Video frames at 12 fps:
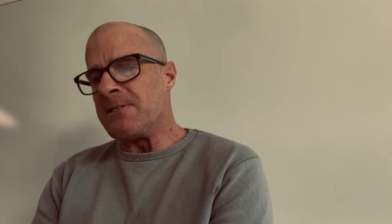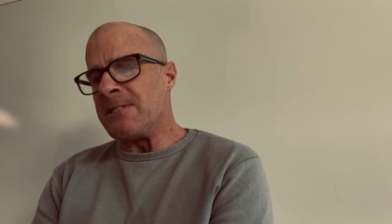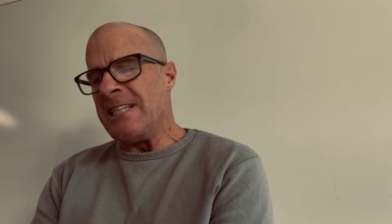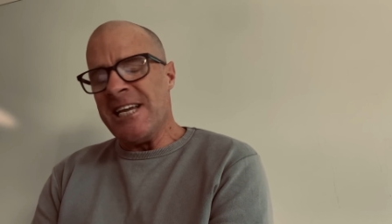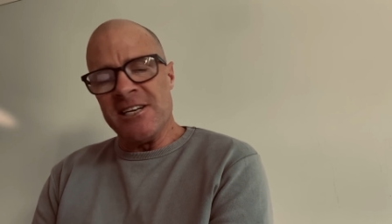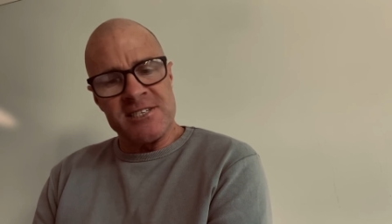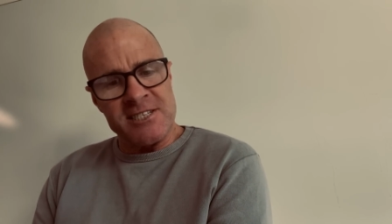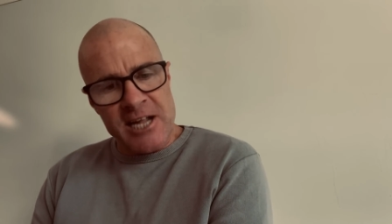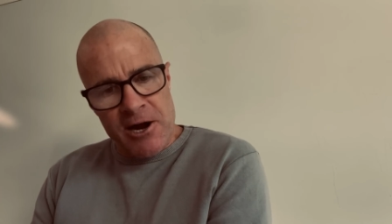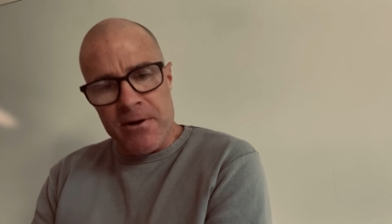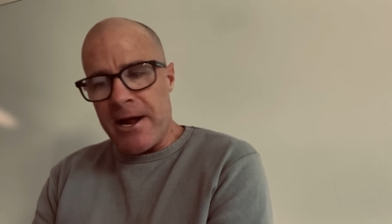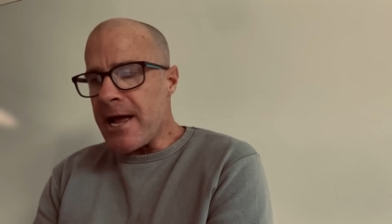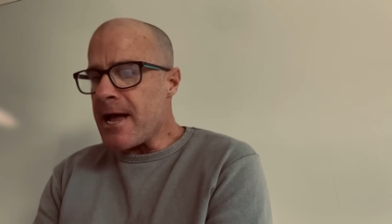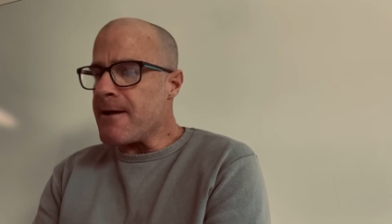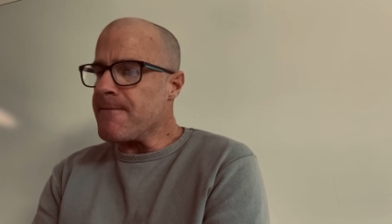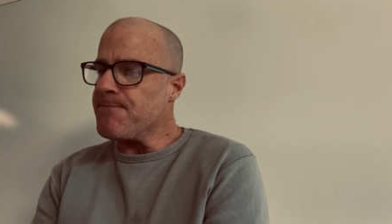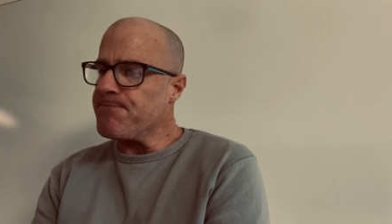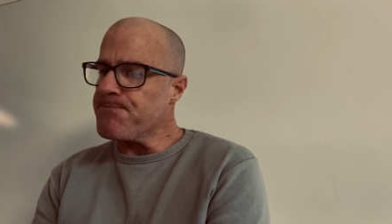the
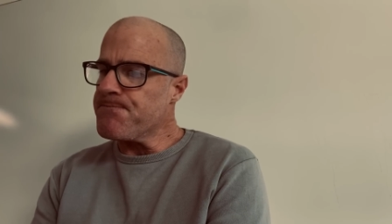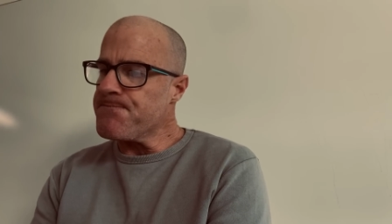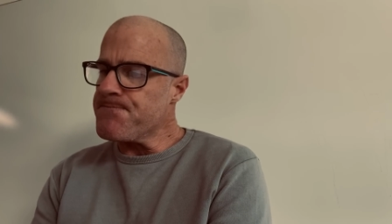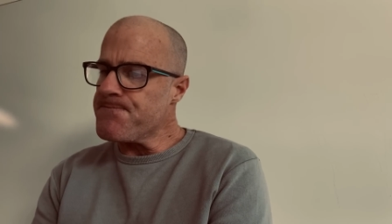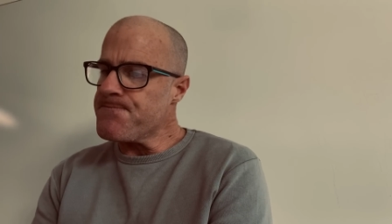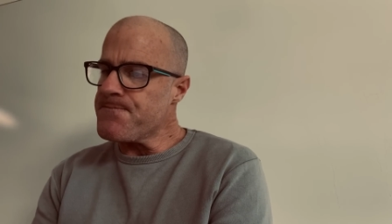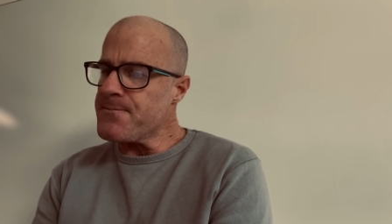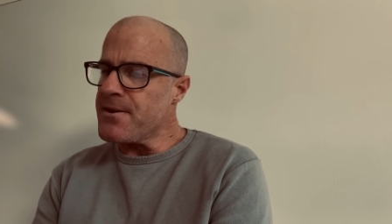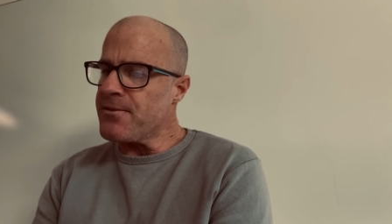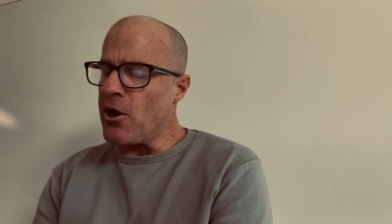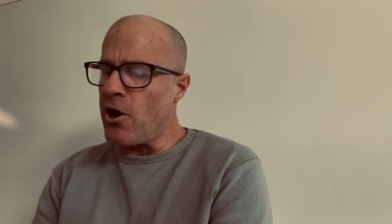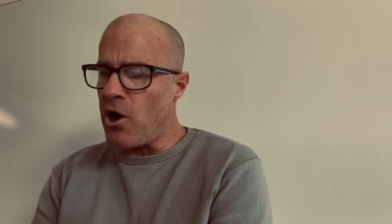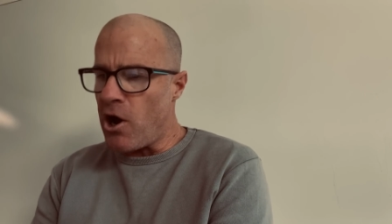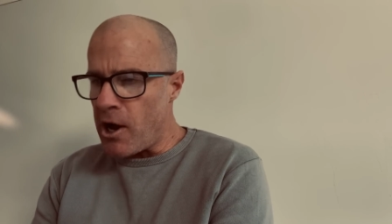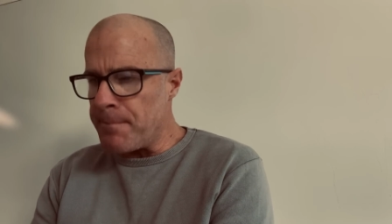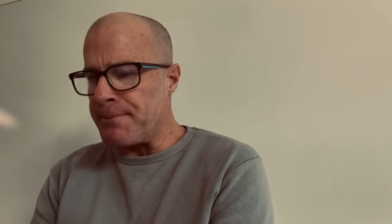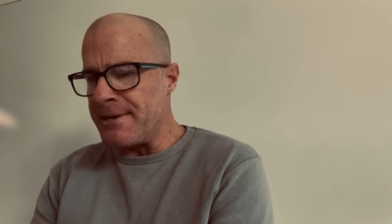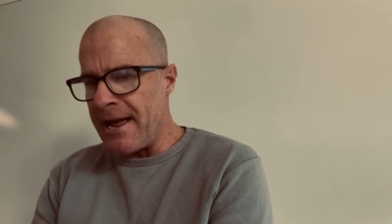hysteria, the
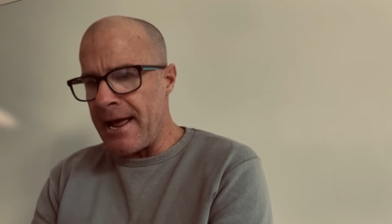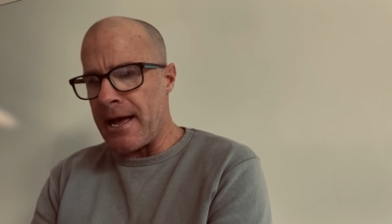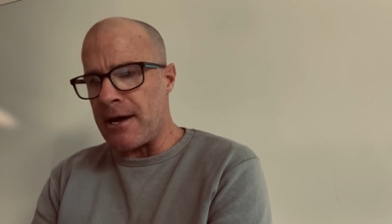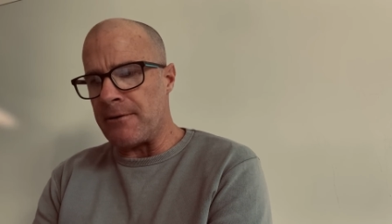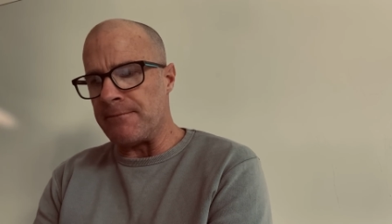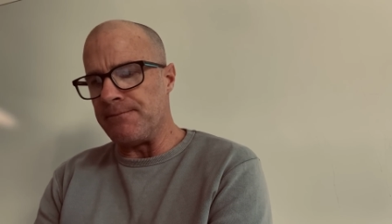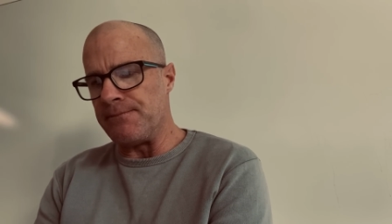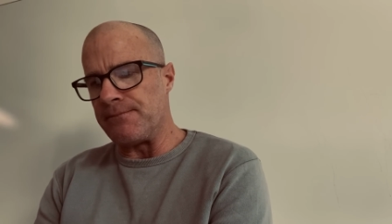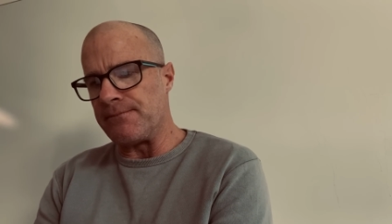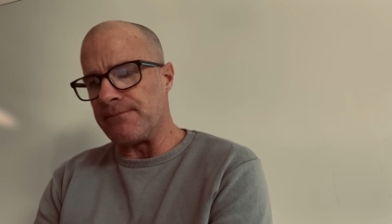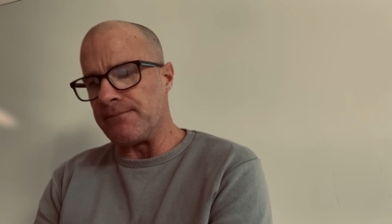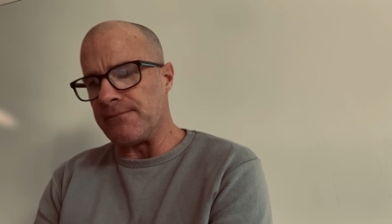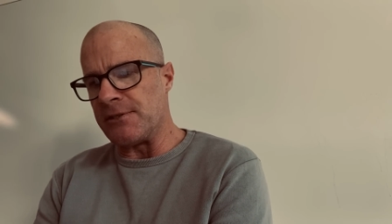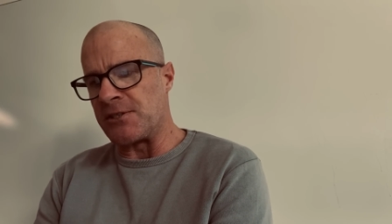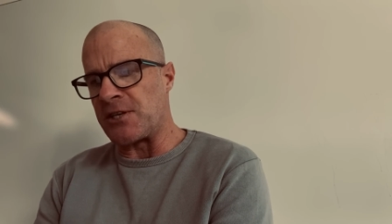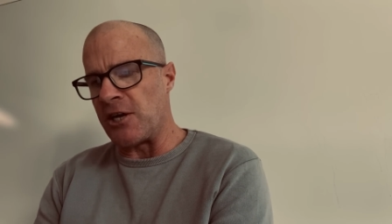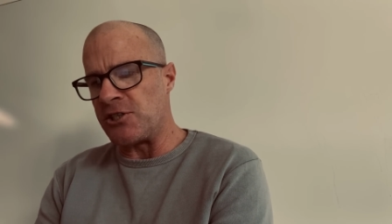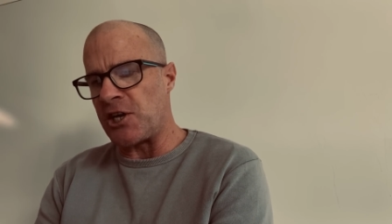hype now
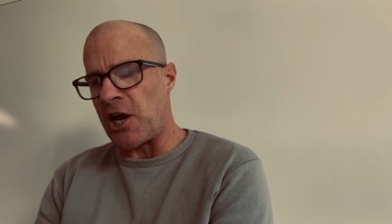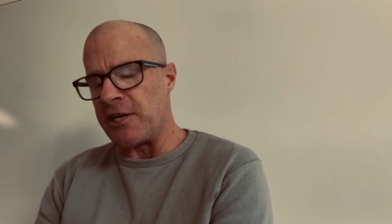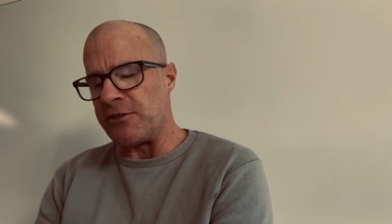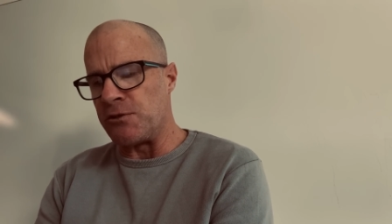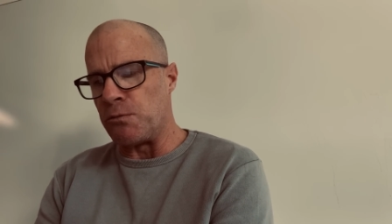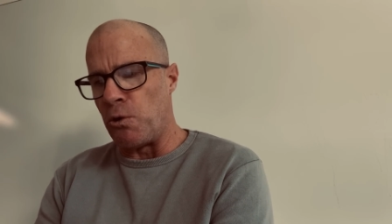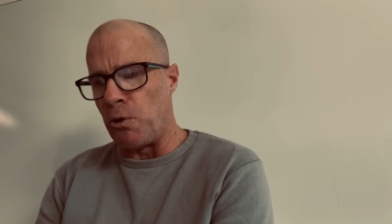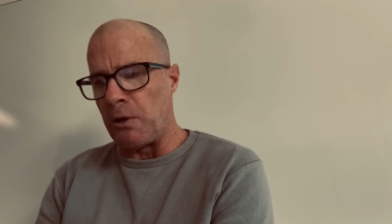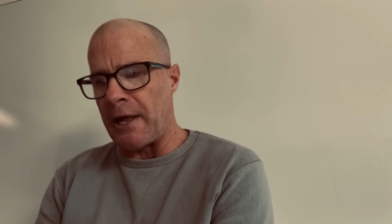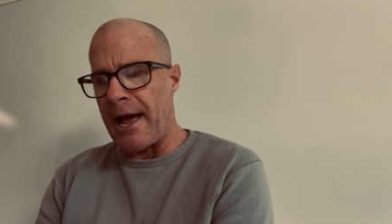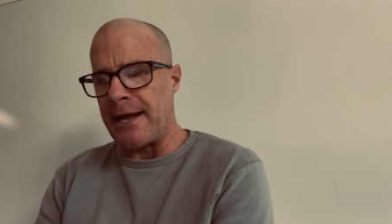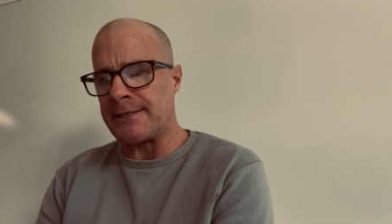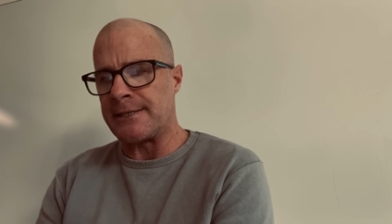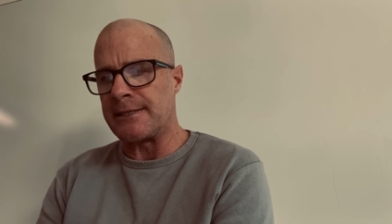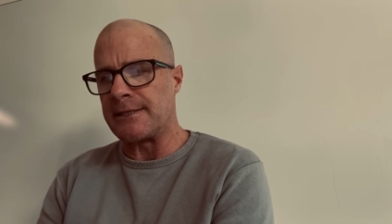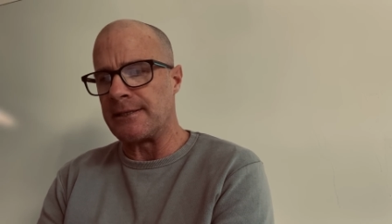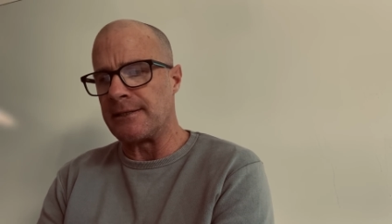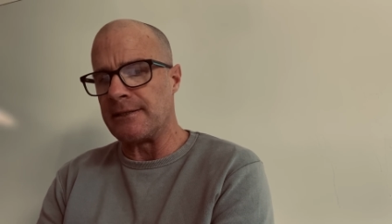associated to all
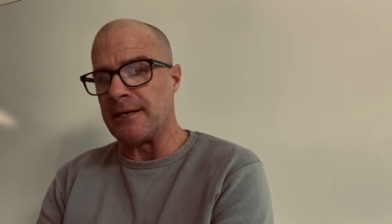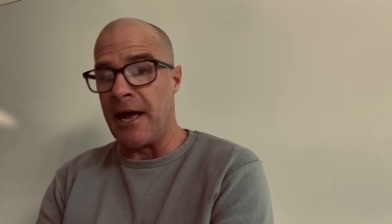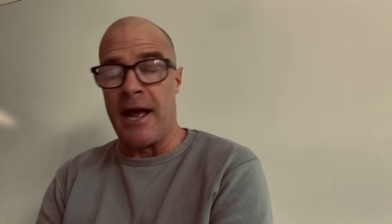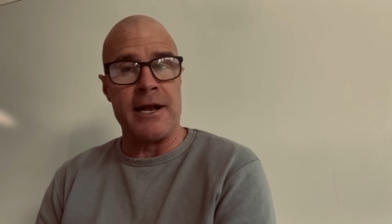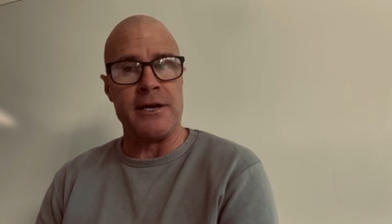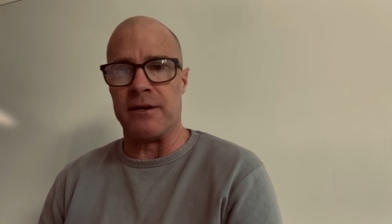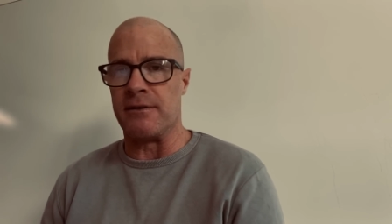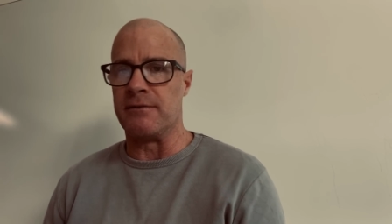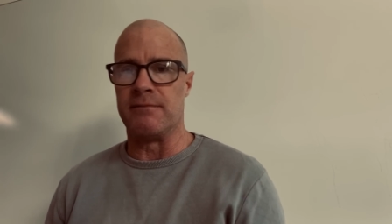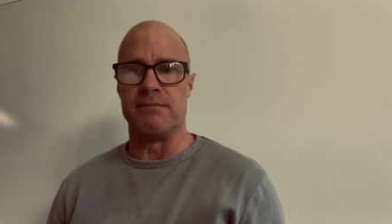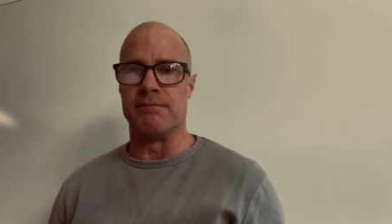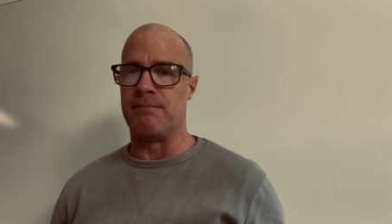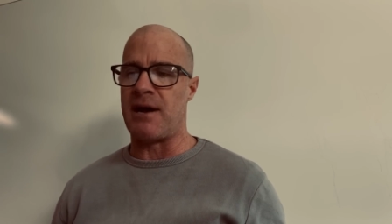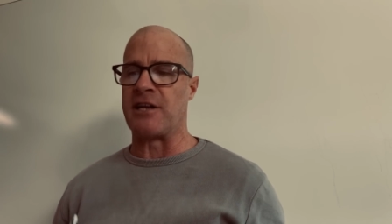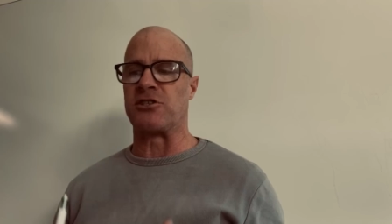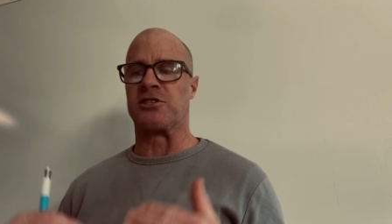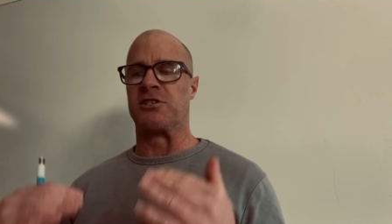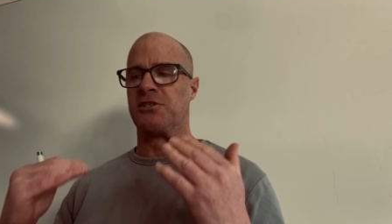that, and
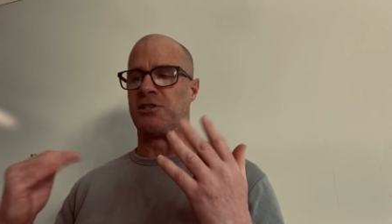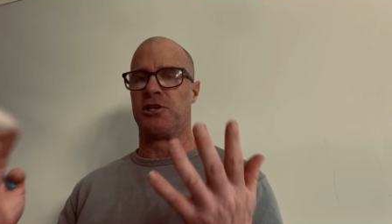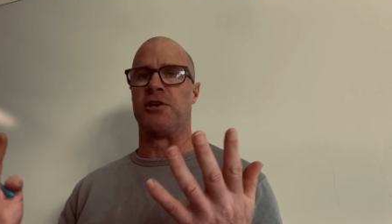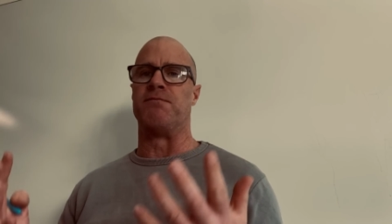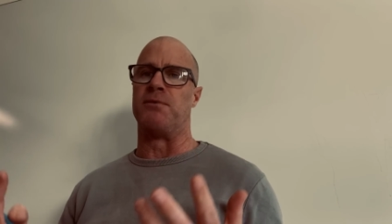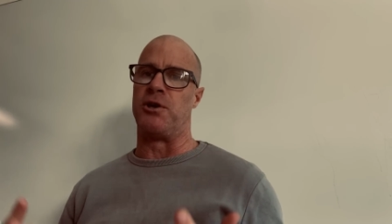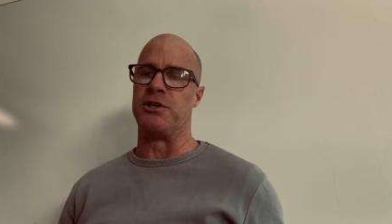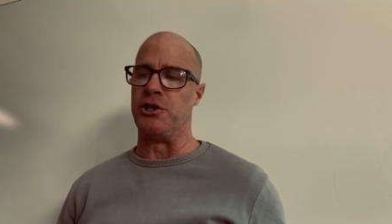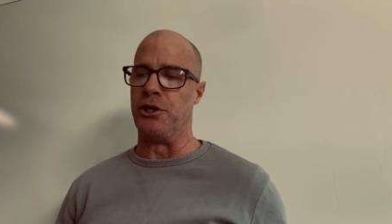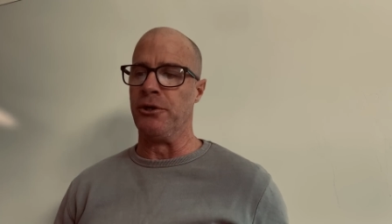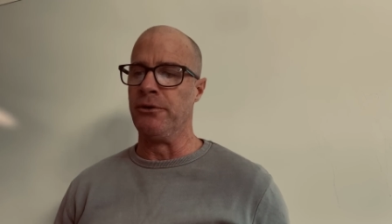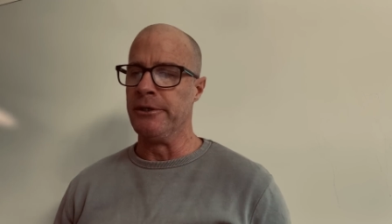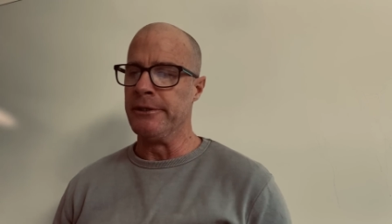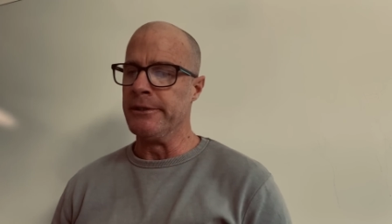much deserved, mind you.